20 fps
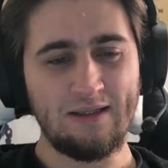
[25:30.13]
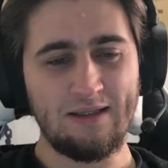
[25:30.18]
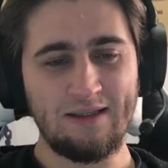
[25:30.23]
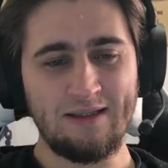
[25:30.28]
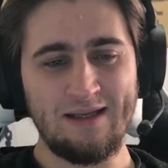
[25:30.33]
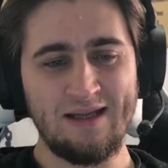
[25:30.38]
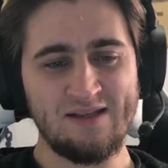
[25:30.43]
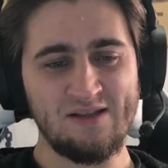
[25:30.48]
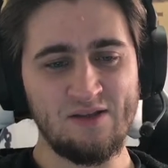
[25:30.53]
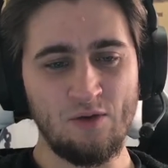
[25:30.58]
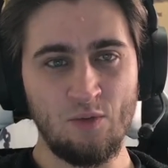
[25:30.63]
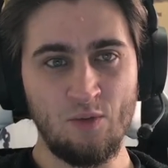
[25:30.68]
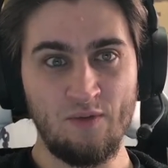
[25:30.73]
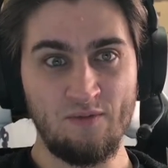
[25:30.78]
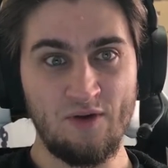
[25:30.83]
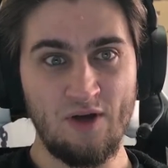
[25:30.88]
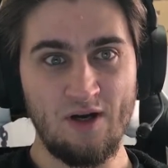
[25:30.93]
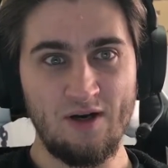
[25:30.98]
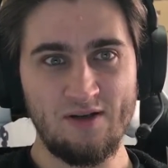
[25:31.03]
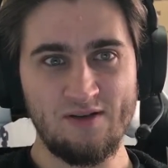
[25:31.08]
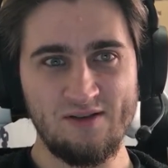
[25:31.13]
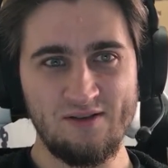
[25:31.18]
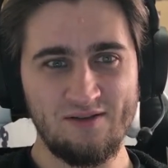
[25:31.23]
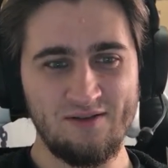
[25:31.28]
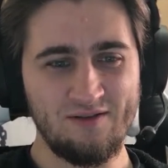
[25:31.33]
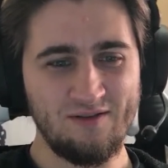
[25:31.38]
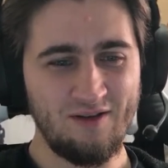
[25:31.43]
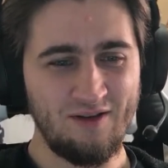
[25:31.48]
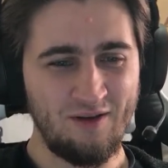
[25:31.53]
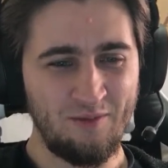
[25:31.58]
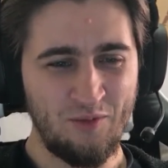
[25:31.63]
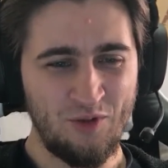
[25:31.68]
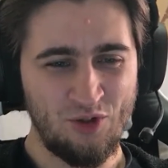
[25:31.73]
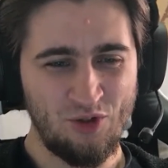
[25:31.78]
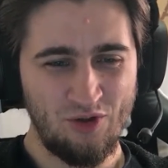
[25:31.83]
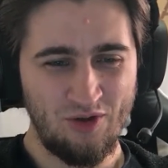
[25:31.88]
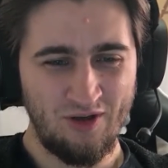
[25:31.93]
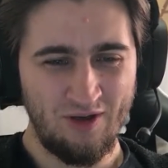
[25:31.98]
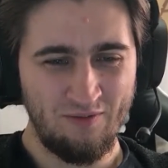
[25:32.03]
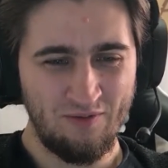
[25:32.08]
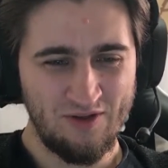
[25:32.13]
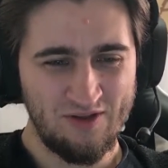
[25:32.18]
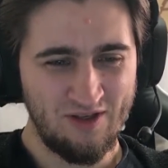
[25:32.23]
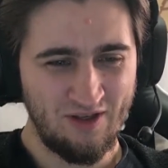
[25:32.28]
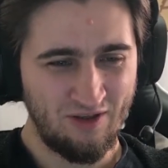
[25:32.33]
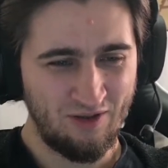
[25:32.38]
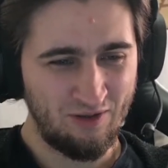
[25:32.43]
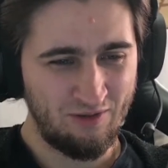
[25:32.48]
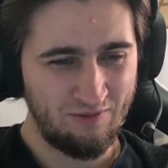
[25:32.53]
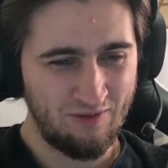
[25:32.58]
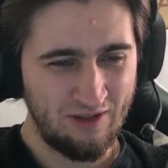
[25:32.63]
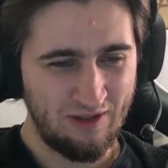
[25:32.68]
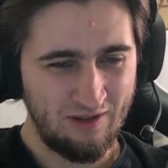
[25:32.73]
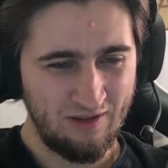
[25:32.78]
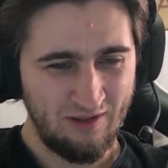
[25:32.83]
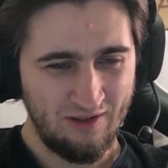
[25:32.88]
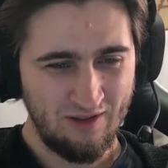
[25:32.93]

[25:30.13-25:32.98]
Not so with guards. I'm enjoying every second of it.